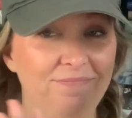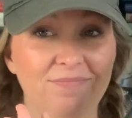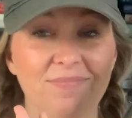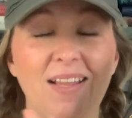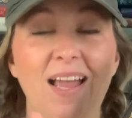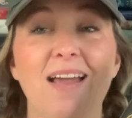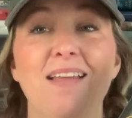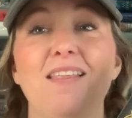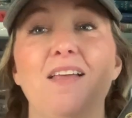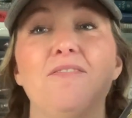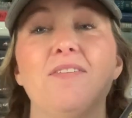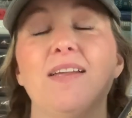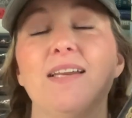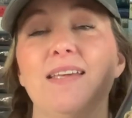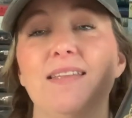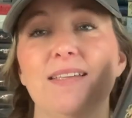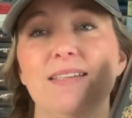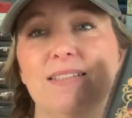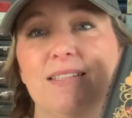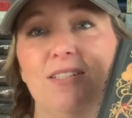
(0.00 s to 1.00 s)
I love
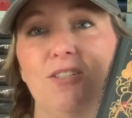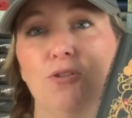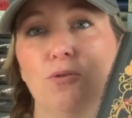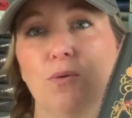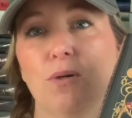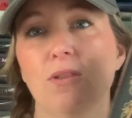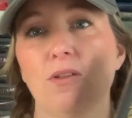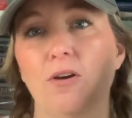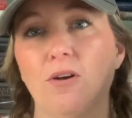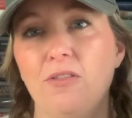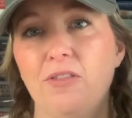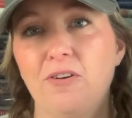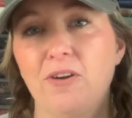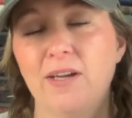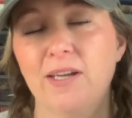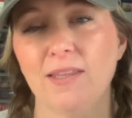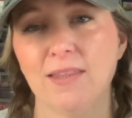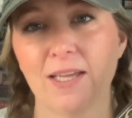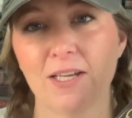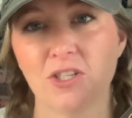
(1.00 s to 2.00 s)
anything to do with
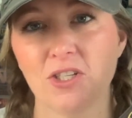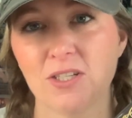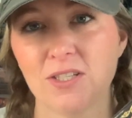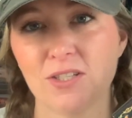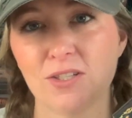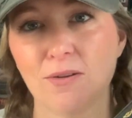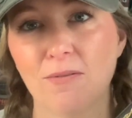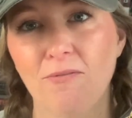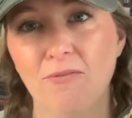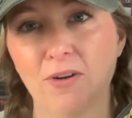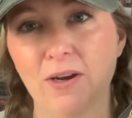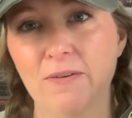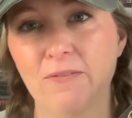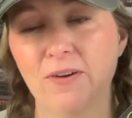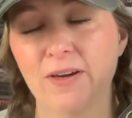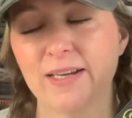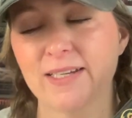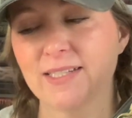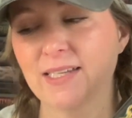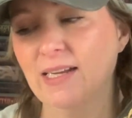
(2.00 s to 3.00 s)
Arthurian legend, so I'm very,
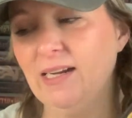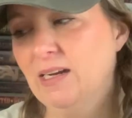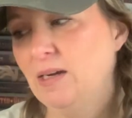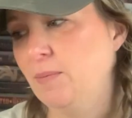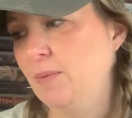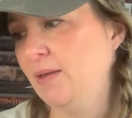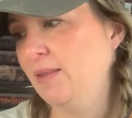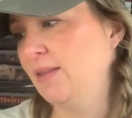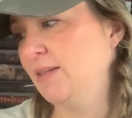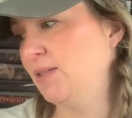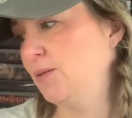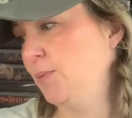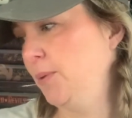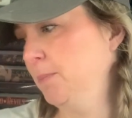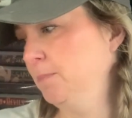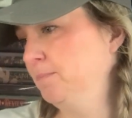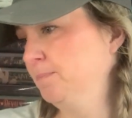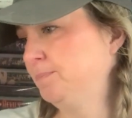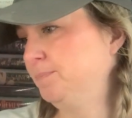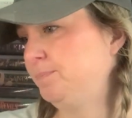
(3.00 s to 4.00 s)
very excited about this
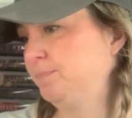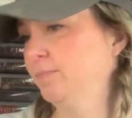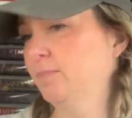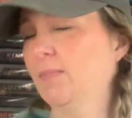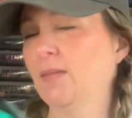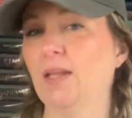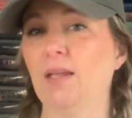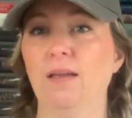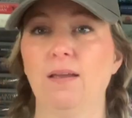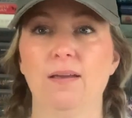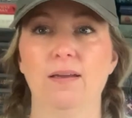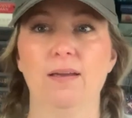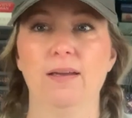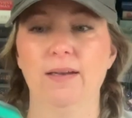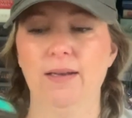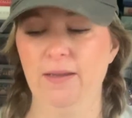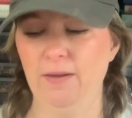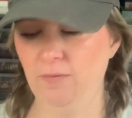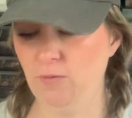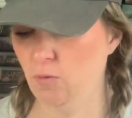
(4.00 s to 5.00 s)
one.
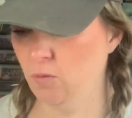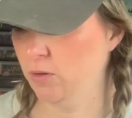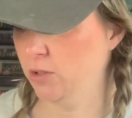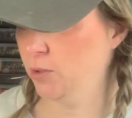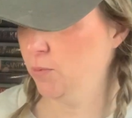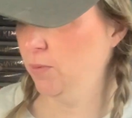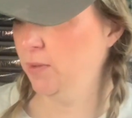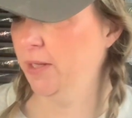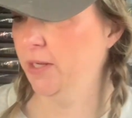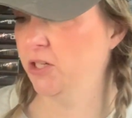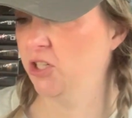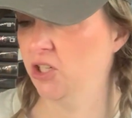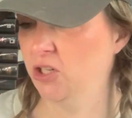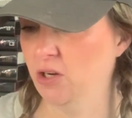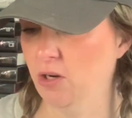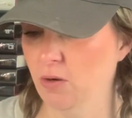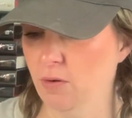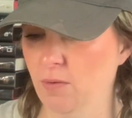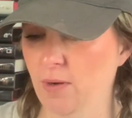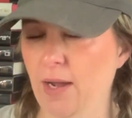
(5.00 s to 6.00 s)
And I, of course, will let you
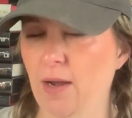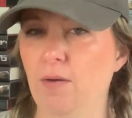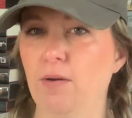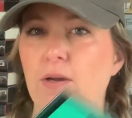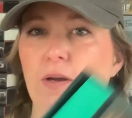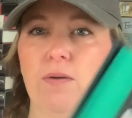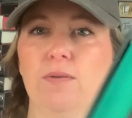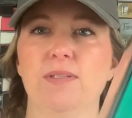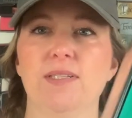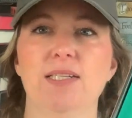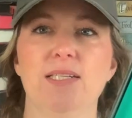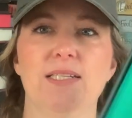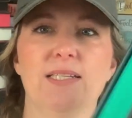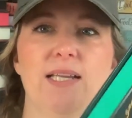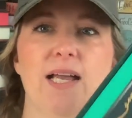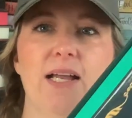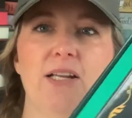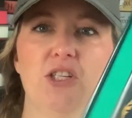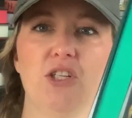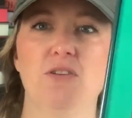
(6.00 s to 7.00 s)
know how it goes. It's
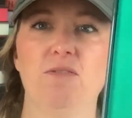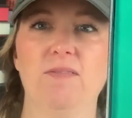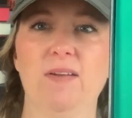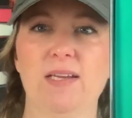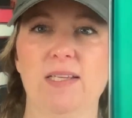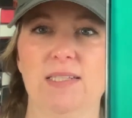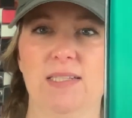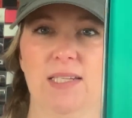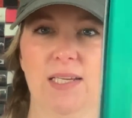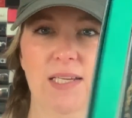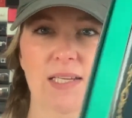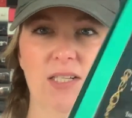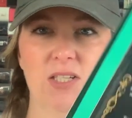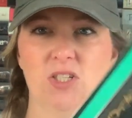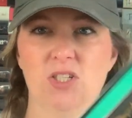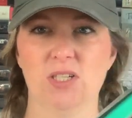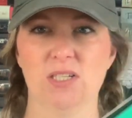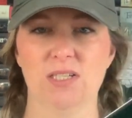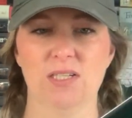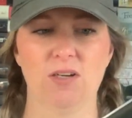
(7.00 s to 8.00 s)
not too fancy. It's
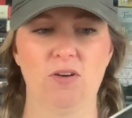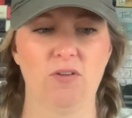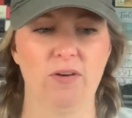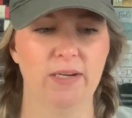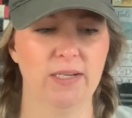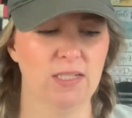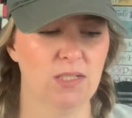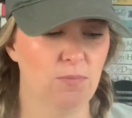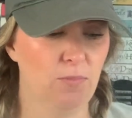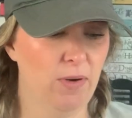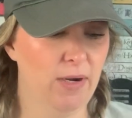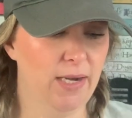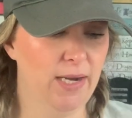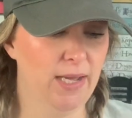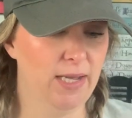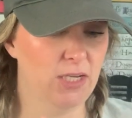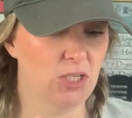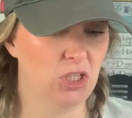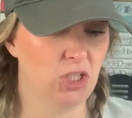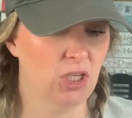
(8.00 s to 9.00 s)
just a green sprayed
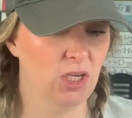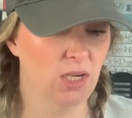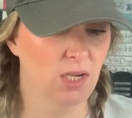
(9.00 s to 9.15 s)
edge.